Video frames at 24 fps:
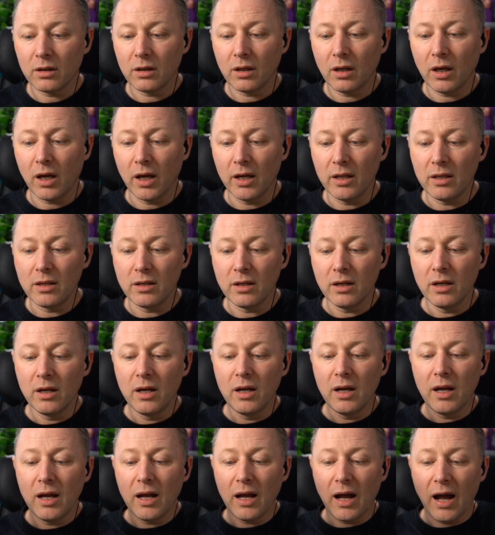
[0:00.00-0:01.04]
And
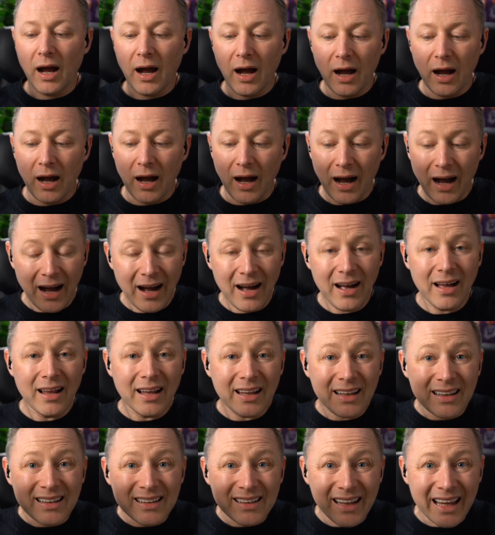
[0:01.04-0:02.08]
I
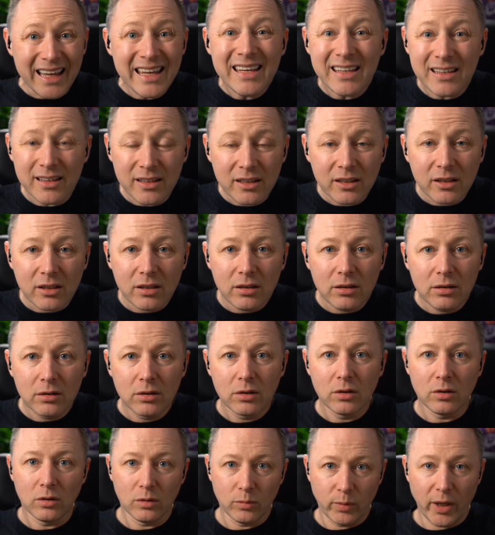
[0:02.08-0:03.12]
like
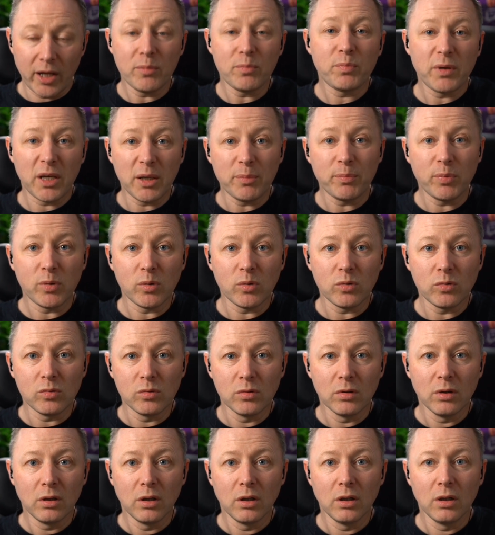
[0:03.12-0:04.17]
when people
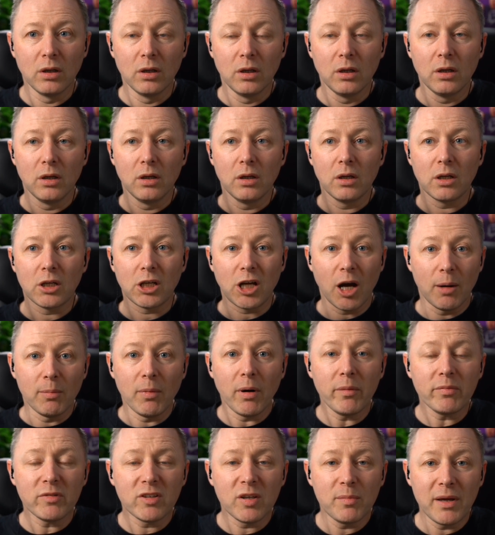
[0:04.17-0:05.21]
come
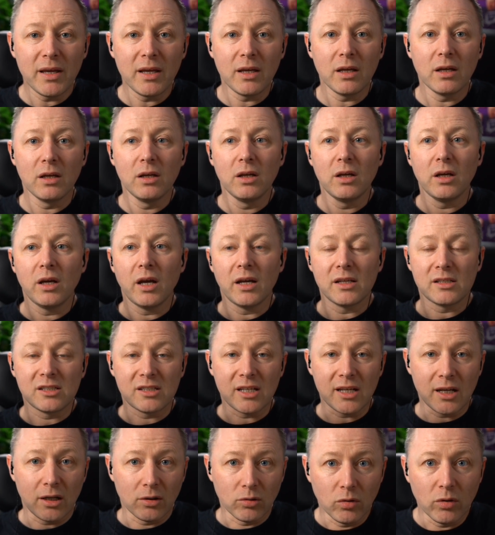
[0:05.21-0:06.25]
up to me and say
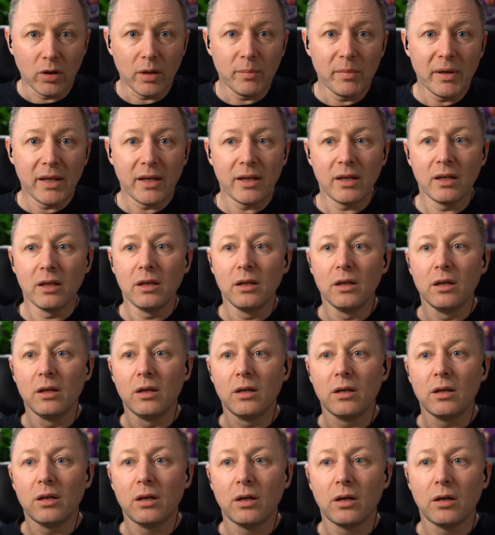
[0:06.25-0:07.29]
hello to me
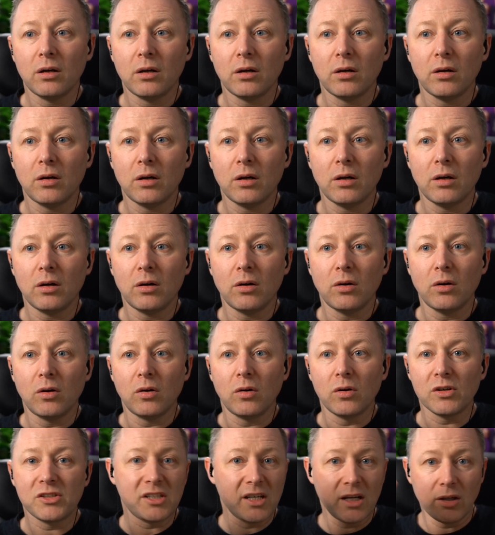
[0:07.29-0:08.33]

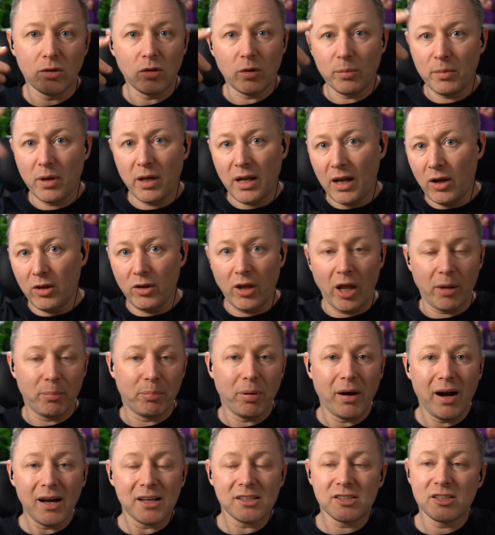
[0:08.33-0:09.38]
or say hello to me in, in
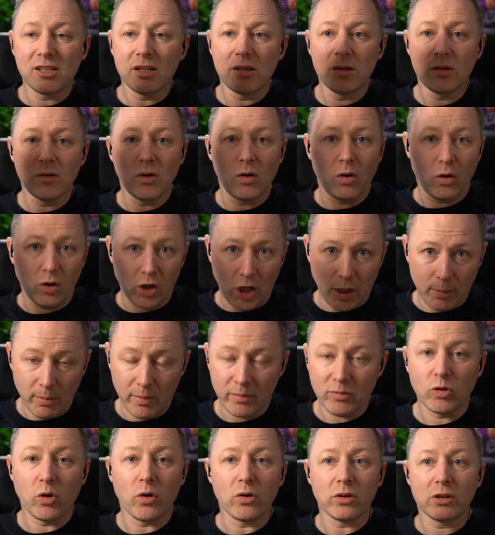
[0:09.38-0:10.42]
passing, or come up
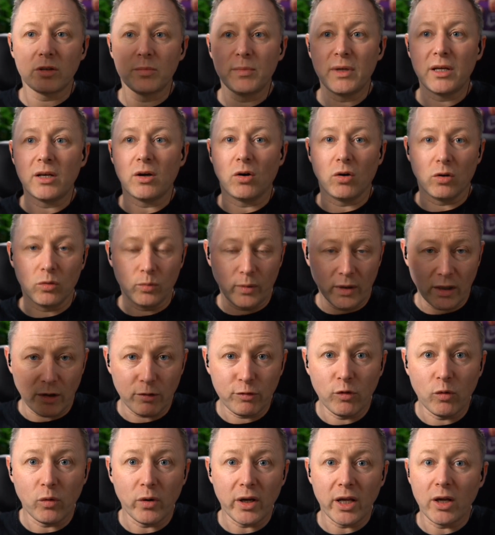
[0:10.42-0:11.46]
and talk to me, or want a
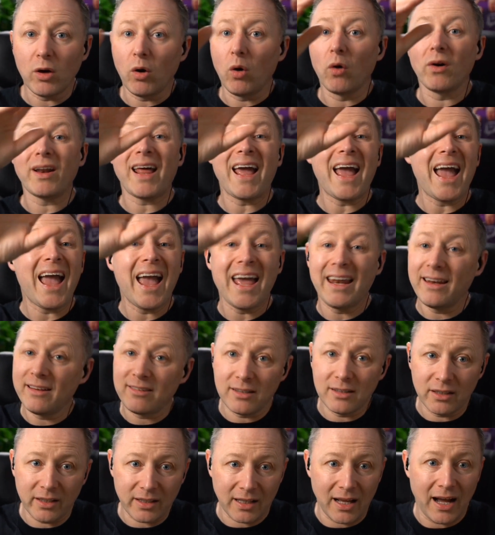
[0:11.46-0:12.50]
photo, or
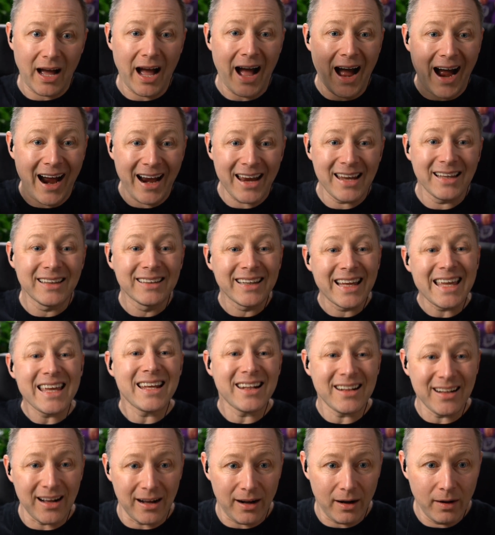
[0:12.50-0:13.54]
anything like that. I like
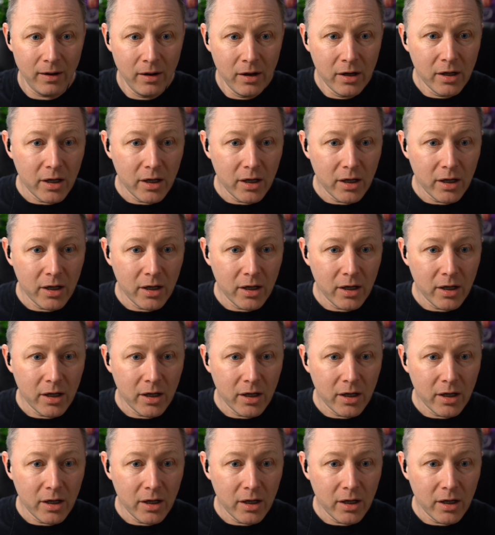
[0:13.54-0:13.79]
that.